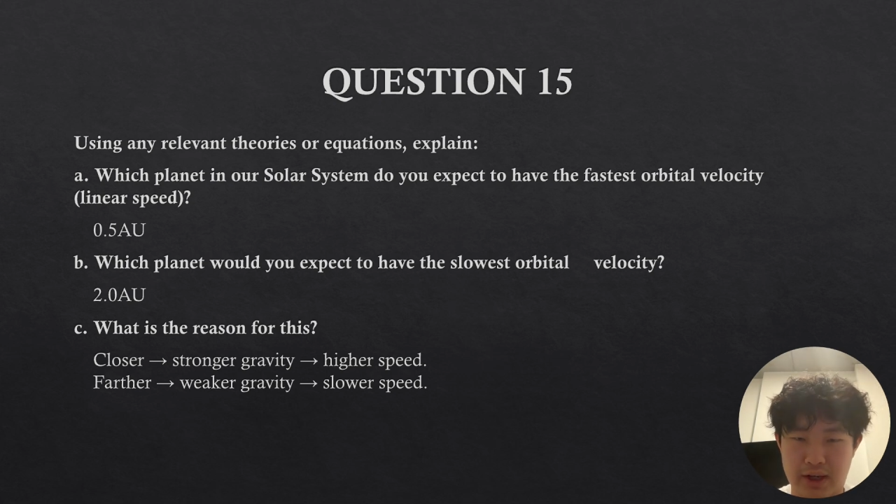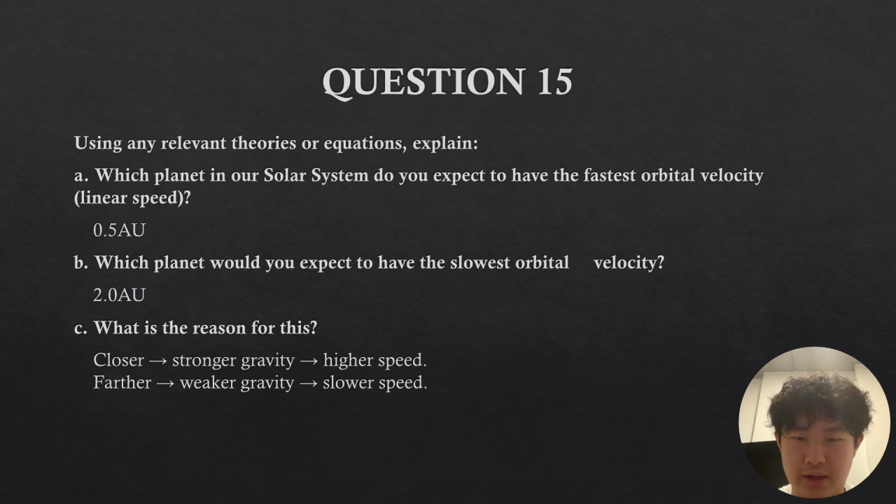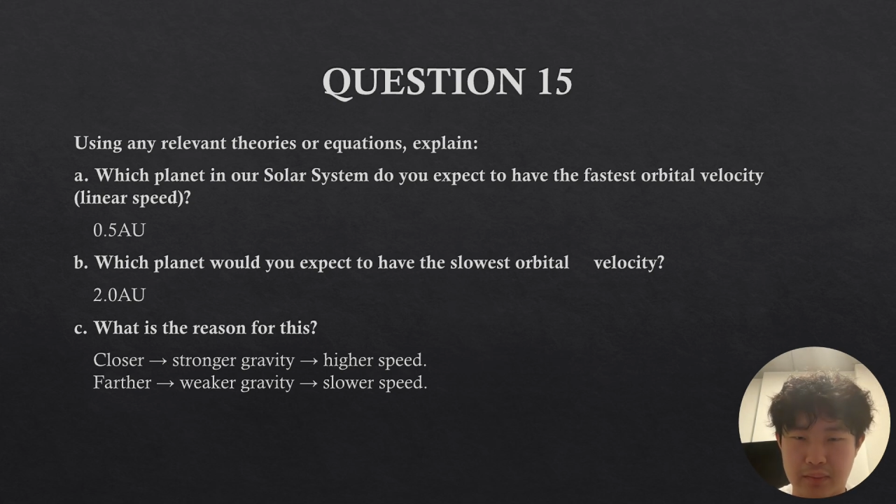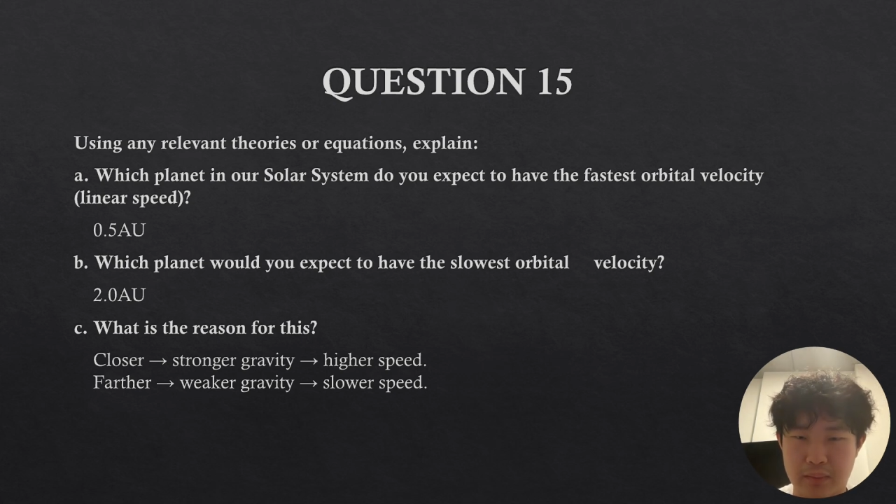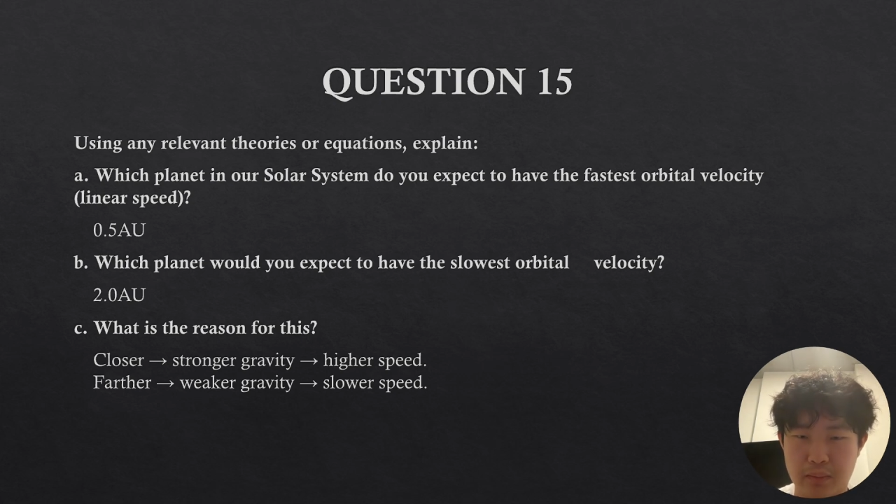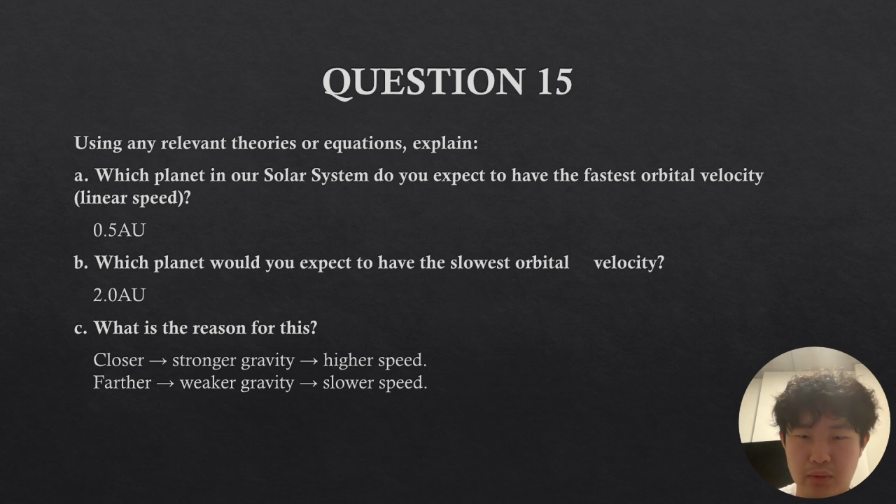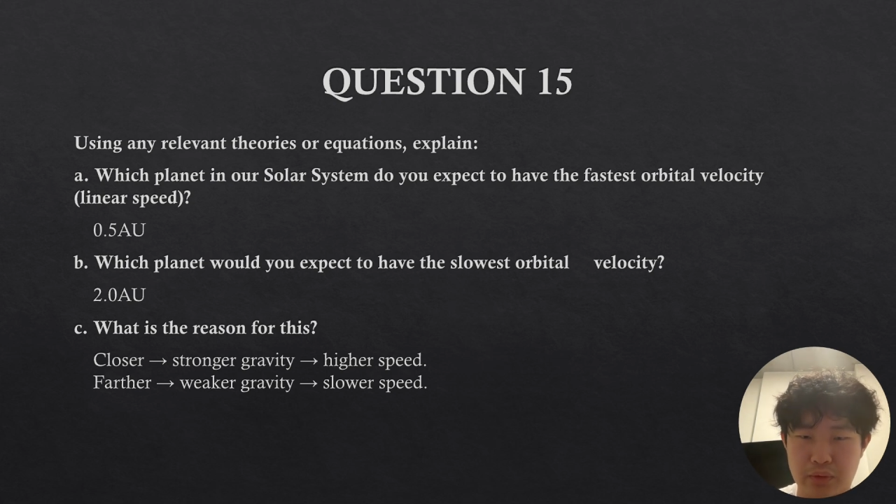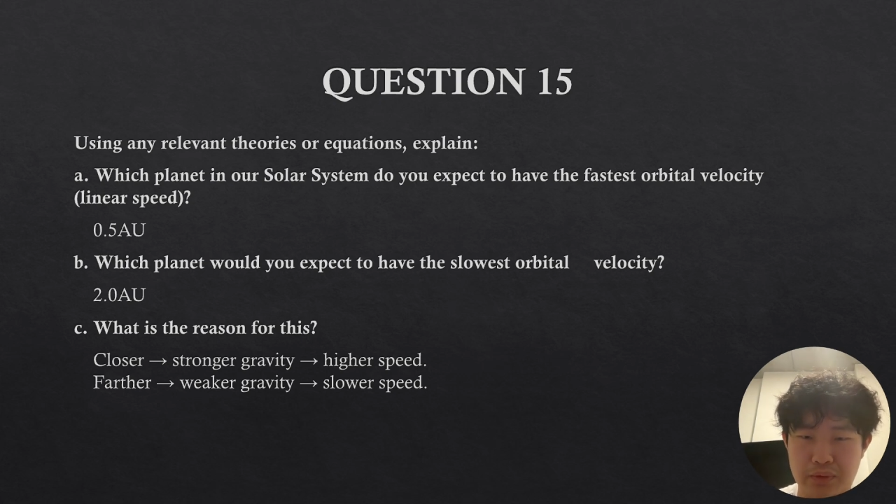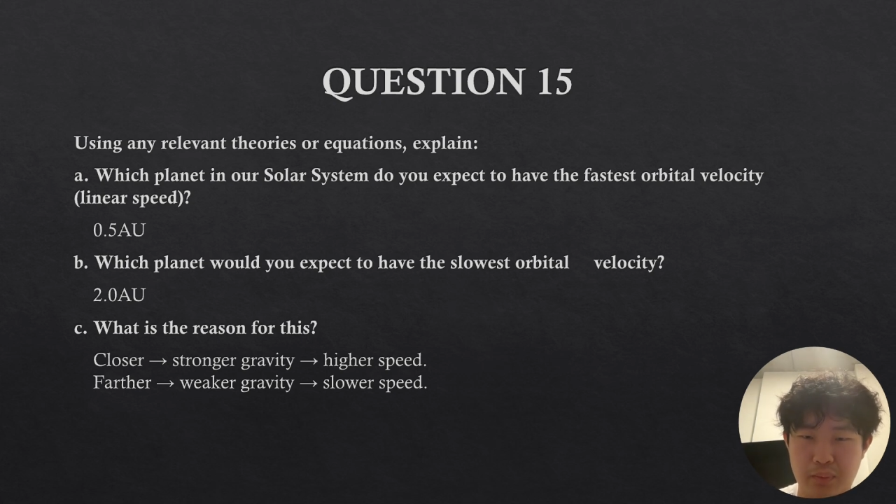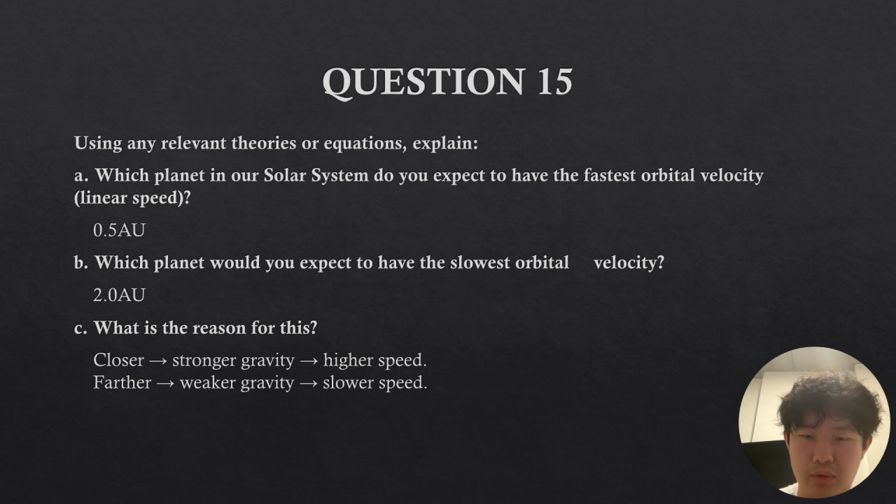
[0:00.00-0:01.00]
and
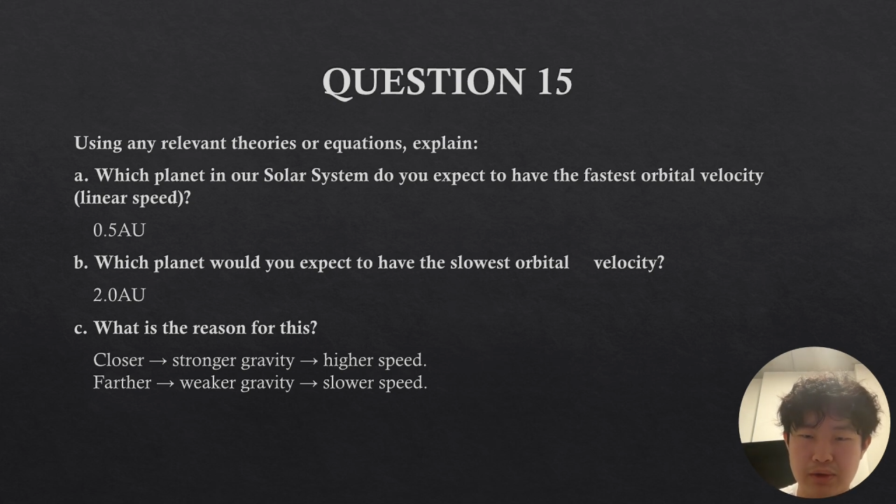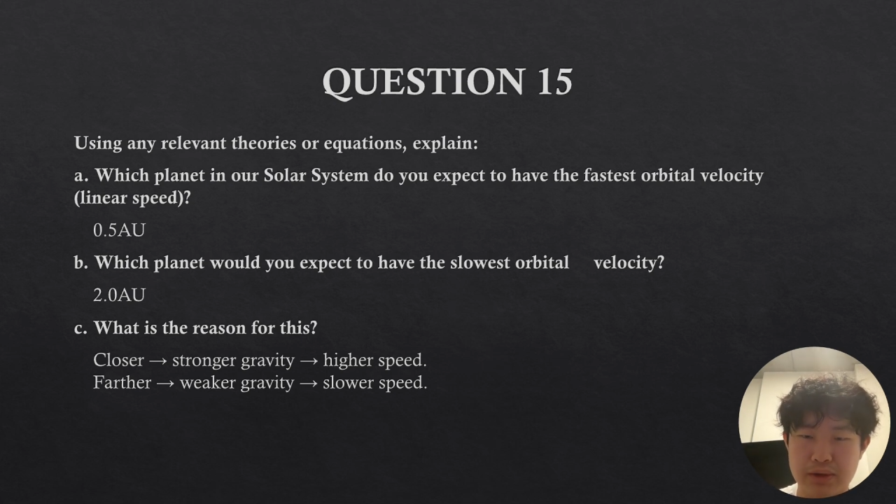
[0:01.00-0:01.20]
move more